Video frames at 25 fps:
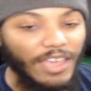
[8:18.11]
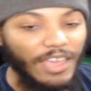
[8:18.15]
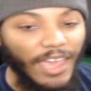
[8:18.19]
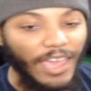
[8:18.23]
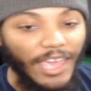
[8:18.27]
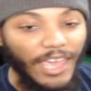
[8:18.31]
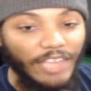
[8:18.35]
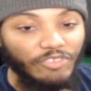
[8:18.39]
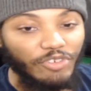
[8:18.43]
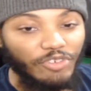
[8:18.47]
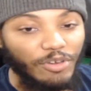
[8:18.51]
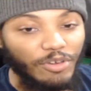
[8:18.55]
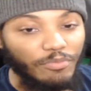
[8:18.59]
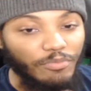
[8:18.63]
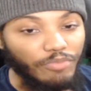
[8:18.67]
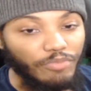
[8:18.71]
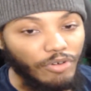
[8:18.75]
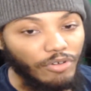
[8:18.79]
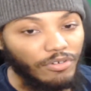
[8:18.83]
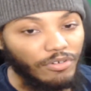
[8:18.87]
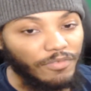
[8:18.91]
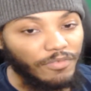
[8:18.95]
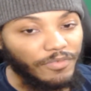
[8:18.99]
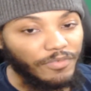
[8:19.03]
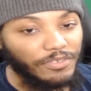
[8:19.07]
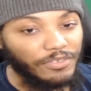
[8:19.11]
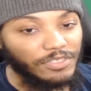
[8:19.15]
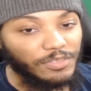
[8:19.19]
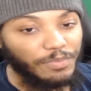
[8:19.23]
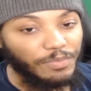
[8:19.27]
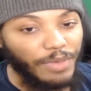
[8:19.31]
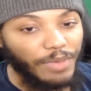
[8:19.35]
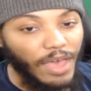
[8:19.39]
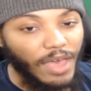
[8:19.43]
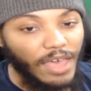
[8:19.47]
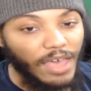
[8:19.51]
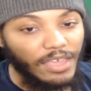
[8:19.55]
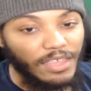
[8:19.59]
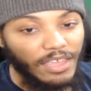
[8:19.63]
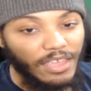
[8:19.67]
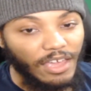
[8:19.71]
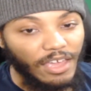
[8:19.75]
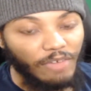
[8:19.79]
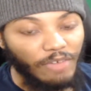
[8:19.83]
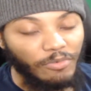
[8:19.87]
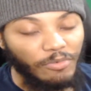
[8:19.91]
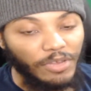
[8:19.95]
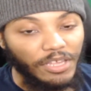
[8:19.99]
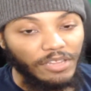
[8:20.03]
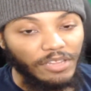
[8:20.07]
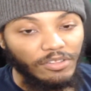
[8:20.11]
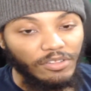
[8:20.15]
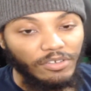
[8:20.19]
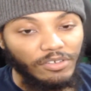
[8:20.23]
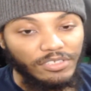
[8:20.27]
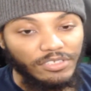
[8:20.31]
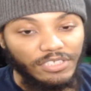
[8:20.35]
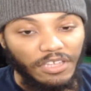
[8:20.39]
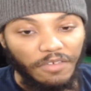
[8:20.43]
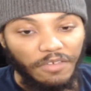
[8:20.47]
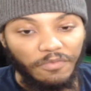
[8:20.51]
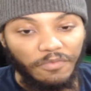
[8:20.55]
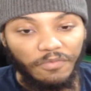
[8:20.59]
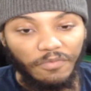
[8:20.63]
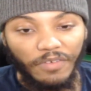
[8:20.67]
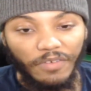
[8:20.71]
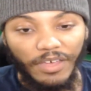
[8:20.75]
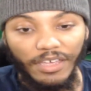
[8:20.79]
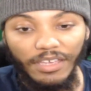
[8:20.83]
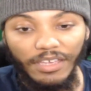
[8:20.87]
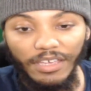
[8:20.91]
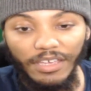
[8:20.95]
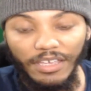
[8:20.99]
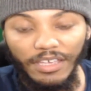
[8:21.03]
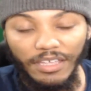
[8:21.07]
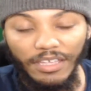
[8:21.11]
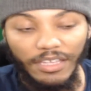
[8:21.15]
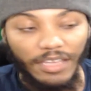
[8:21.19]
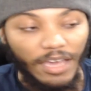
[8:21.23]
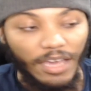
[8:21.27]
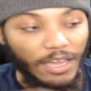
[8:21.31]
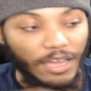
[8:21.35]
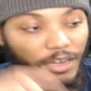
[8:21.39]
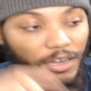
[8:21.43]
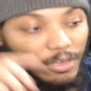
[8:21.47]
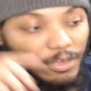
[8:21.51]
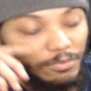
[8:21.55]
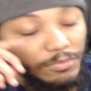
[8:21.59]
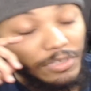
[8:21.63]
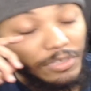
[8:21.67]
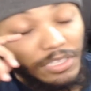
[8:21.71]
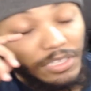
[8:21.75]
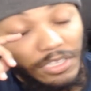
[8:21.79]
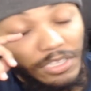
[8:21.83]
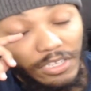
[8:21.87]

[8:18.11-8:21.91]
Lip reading: Adrian Broner versus Pacquiao when he lost that fight and he got up